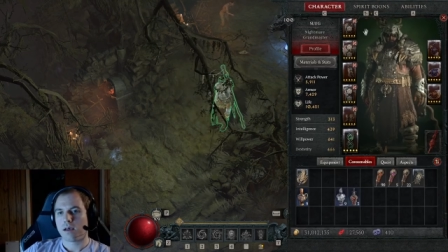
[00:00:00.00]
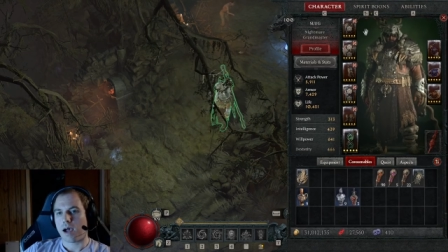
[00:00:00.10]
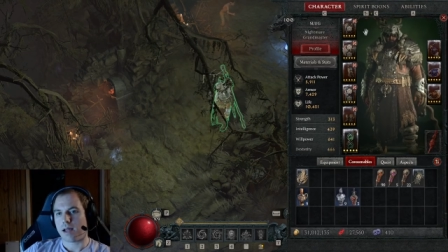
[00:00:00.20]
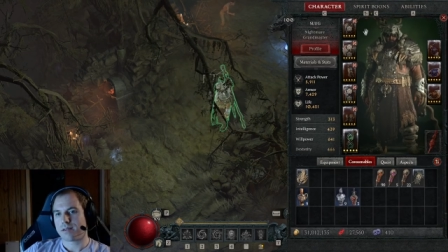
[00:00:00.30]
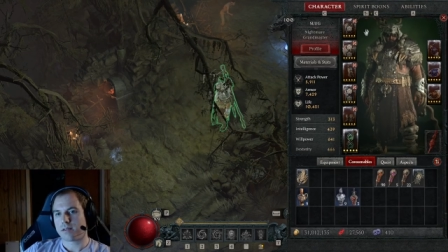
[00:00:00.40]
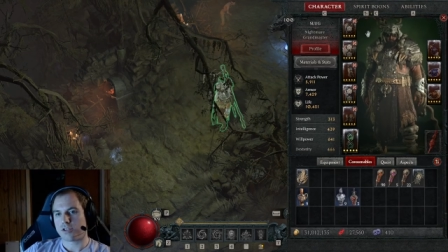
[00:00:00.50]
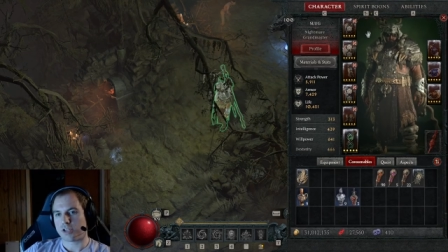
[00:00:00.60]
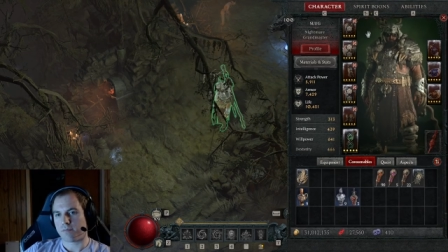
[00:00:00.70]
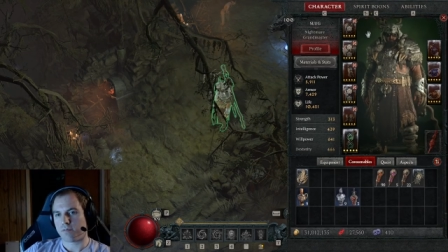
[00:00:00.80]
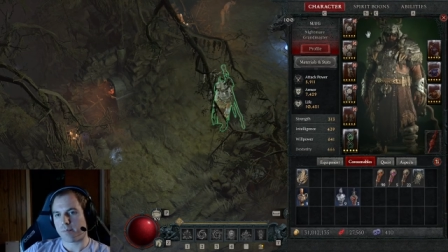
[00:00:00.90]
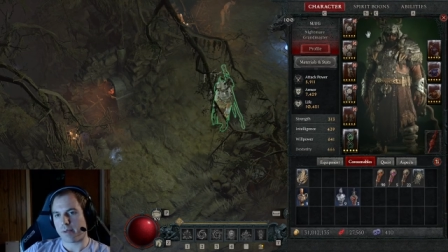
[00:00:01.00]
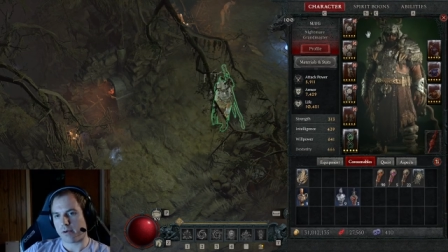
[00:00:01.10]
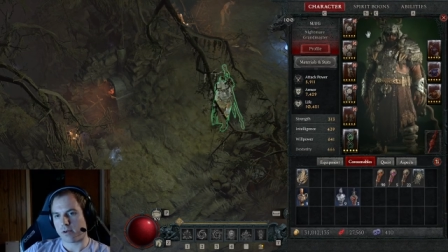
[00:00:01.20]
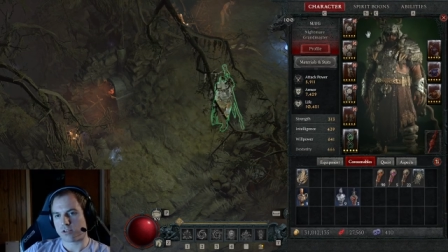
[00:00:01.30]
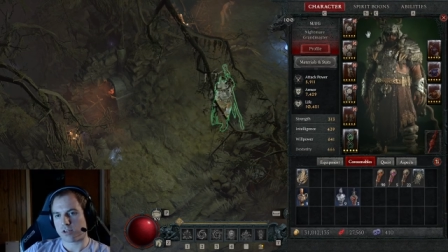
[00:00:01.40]
I like to gem for
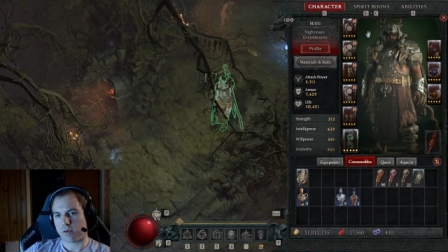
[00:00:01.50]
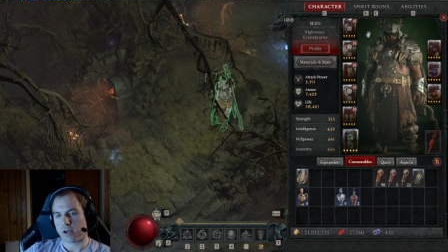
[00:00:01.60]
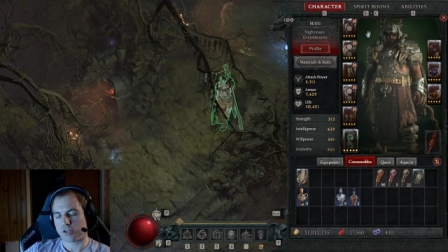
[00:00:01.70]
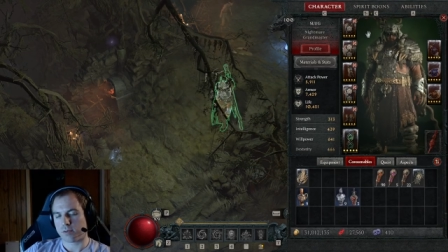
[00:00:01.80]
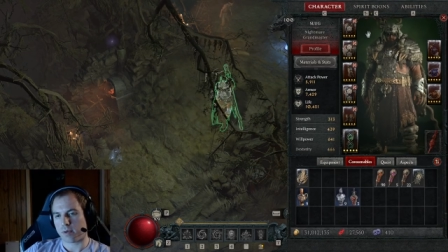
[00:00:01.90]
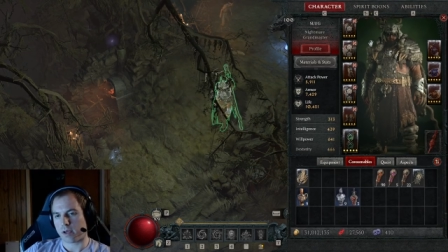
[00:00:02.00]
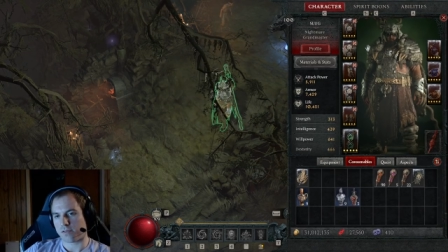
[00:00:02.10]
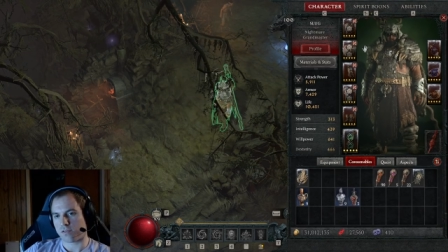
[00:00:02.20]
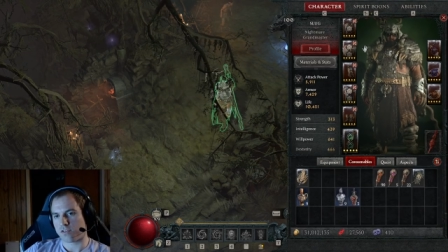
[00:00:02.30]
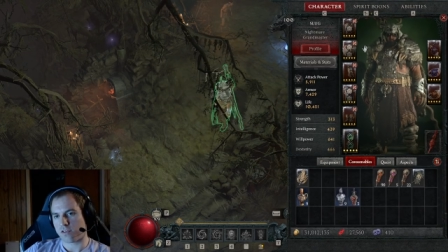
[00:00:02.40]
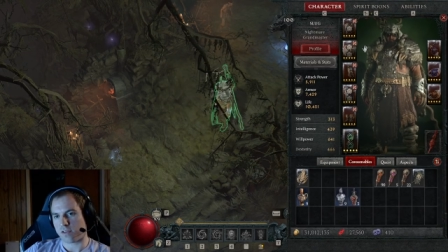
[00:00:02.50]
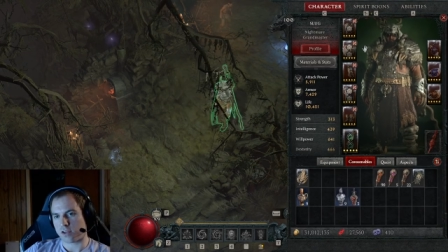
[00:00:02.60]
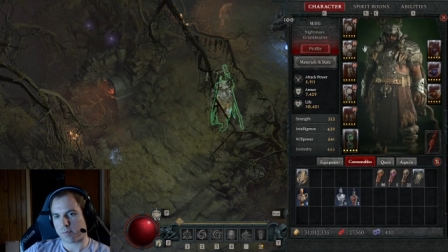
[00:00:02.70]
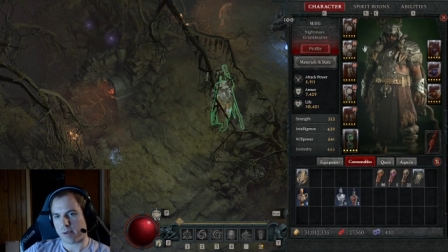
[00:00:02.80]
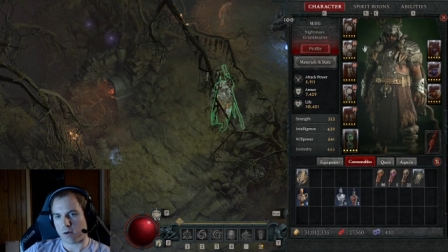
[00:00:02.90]
barrier generation because it's just
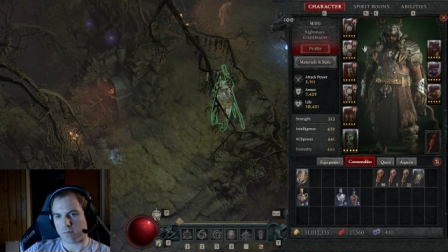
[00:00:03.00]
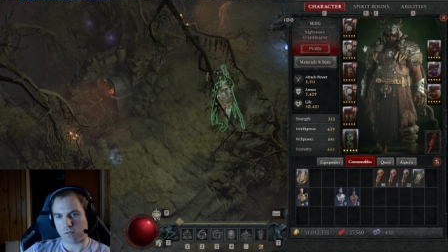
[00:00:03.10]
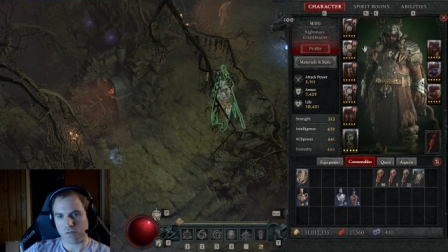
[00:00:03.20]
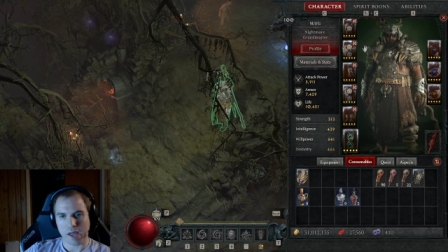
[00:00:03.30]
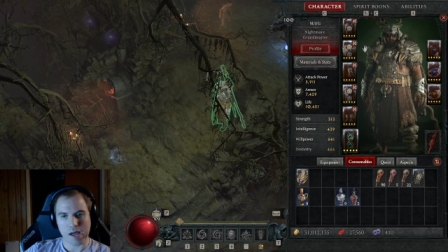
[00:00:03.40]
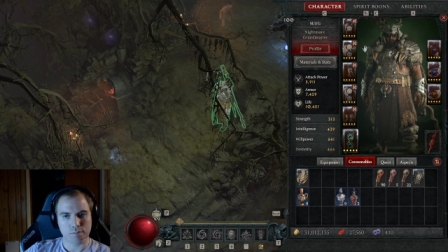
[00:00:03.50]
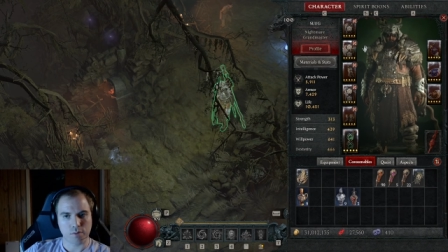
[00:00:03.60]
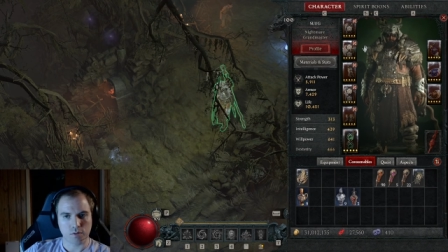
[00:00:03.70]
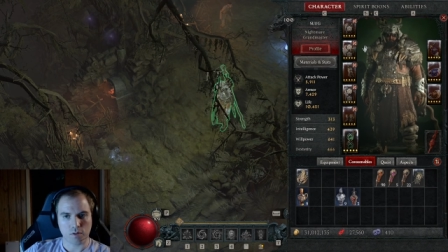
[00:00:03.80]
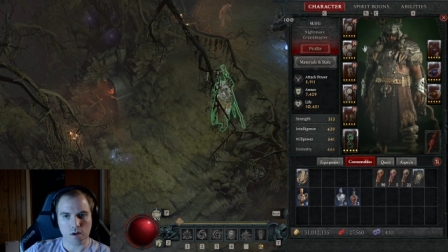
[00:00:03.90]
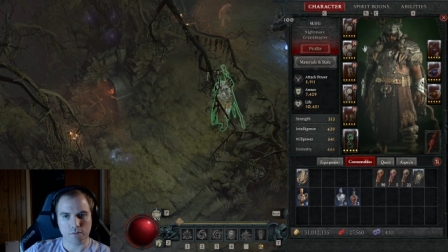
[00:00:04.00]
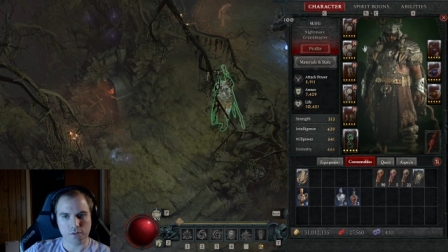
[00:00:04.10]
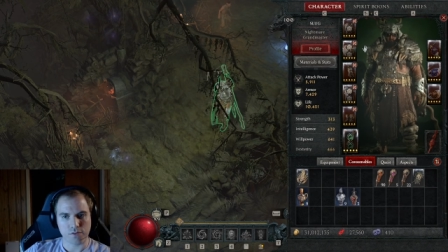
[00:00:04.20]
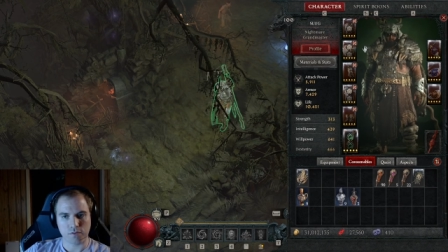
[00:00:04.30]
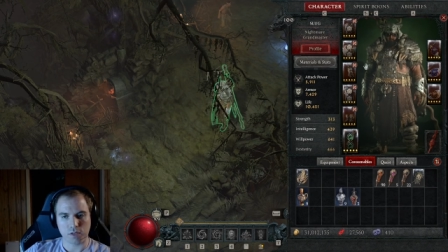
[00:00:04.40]
such a powerful stat, both
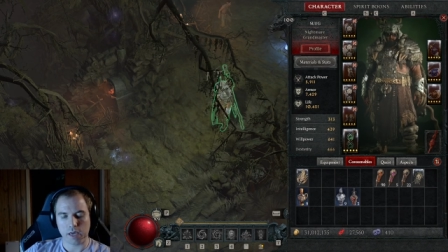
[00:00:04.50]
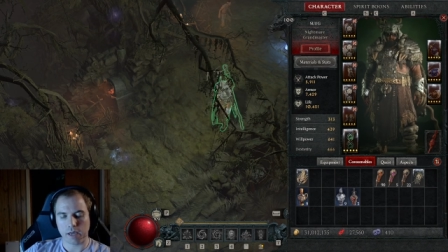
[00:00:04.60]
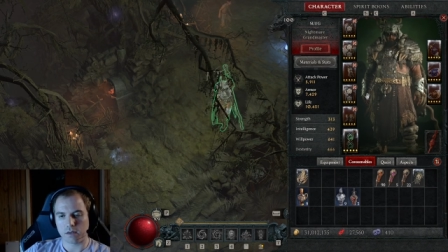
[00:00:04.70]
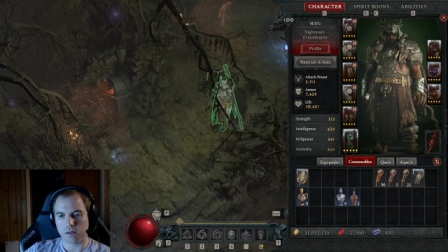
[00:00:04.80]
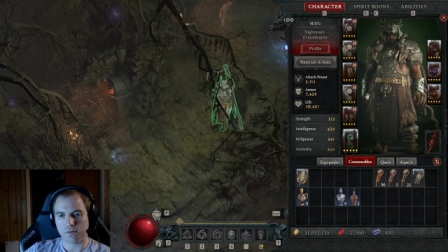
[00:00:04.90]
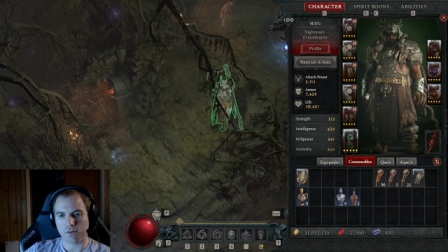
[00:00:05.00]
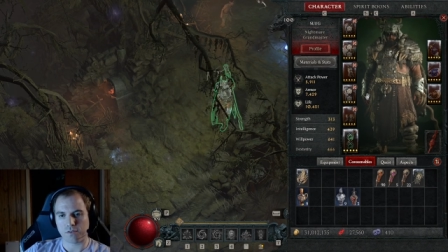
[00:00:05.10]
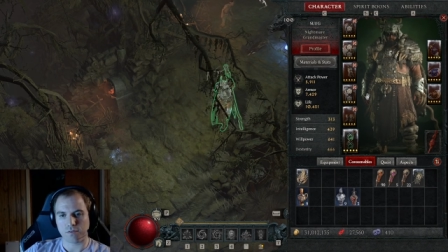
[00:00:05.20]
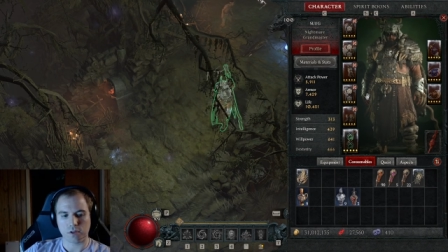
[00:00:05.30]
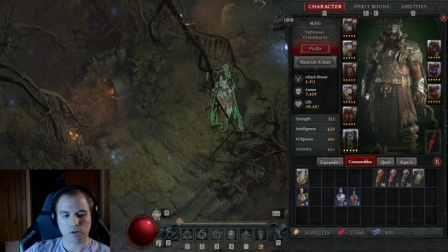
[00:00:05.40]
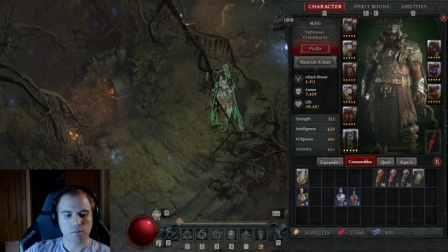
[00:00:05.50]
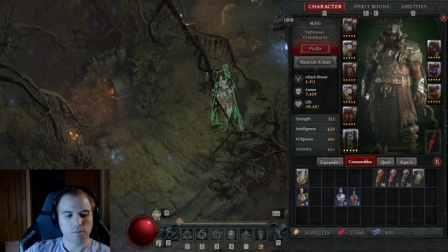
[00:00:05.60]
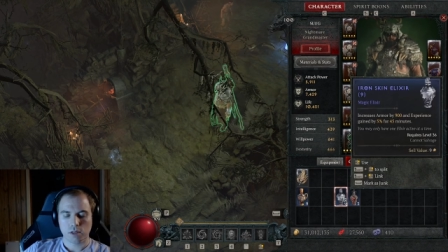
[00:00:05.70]
offensively and defensively.